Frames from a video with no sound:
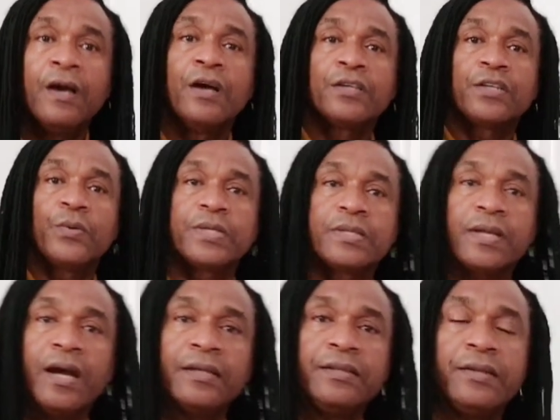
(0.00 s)
So we're
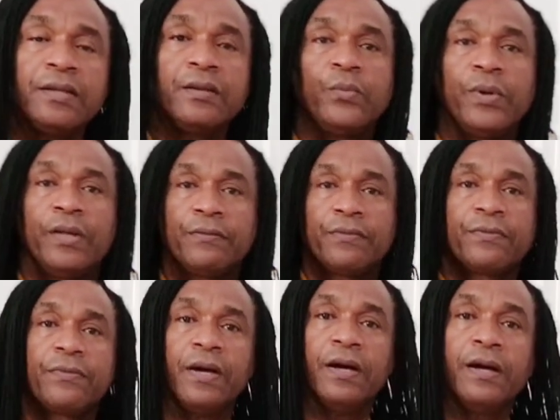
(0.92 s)
starting
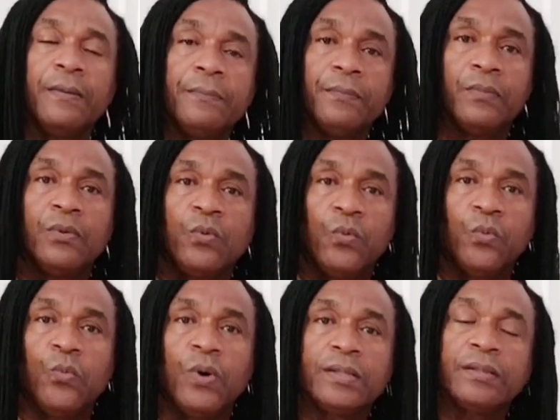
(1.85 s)
with
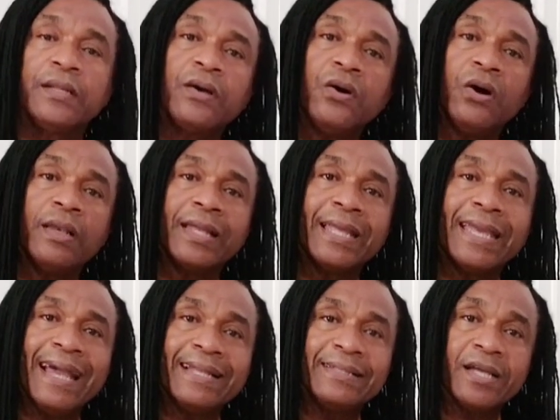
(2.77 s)
what they call
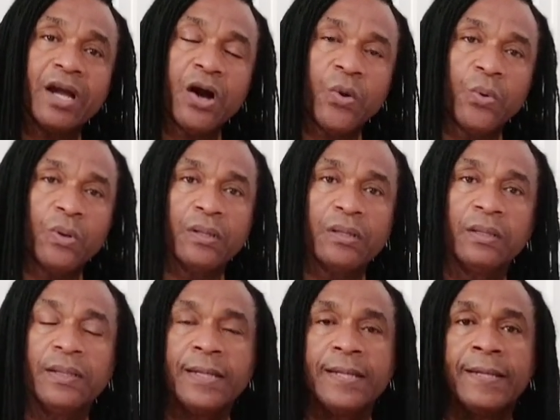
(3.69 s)
cat cow.
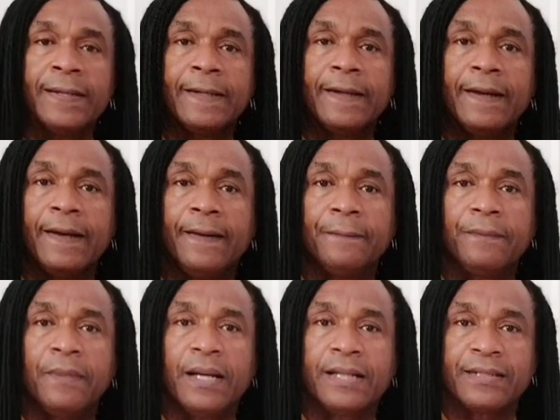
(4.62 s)

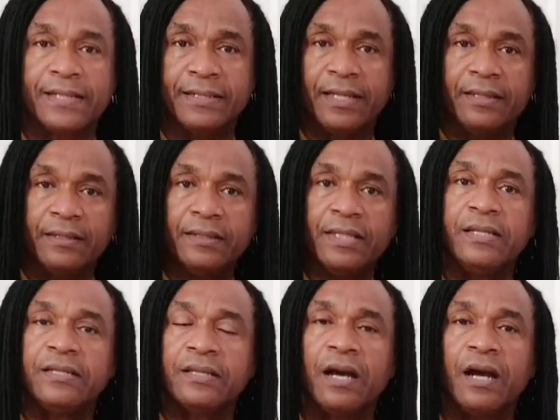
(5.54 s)
As I said,
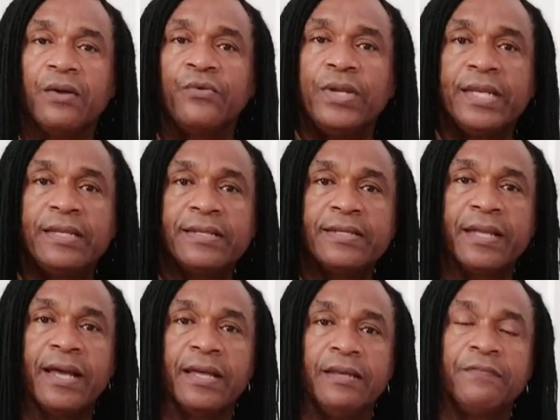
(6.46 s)
these are really
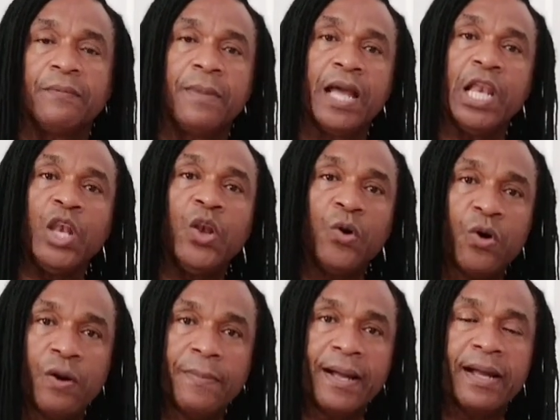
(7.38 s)
designed for my
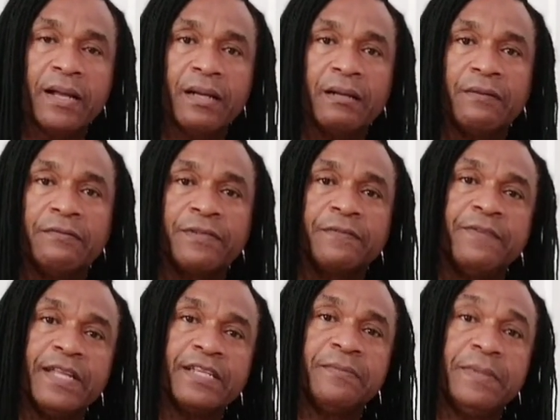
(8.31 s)
lower back
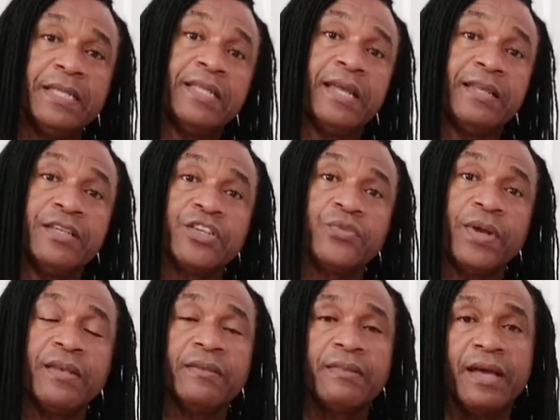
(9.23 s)
flexibility and
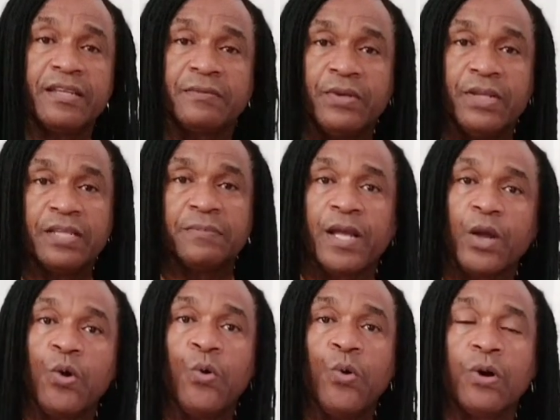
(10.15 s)
strength, as well as my
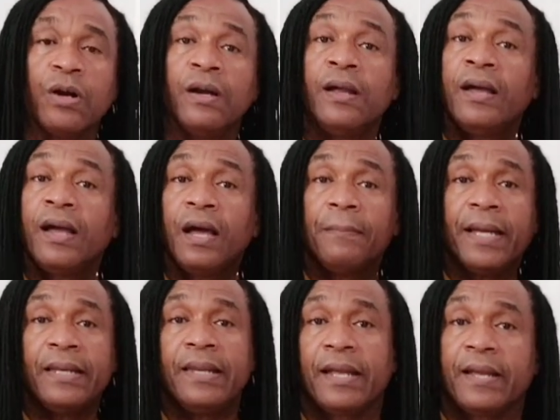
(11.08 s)
core and
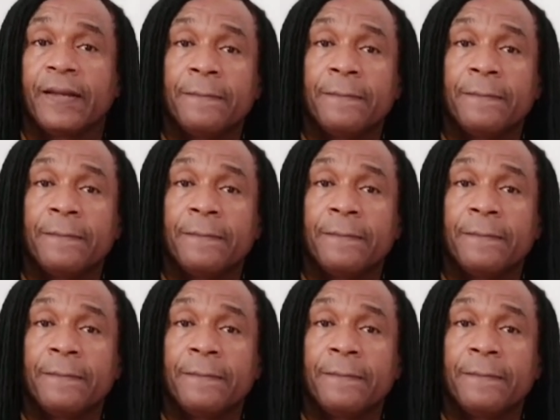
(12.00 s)
my neck.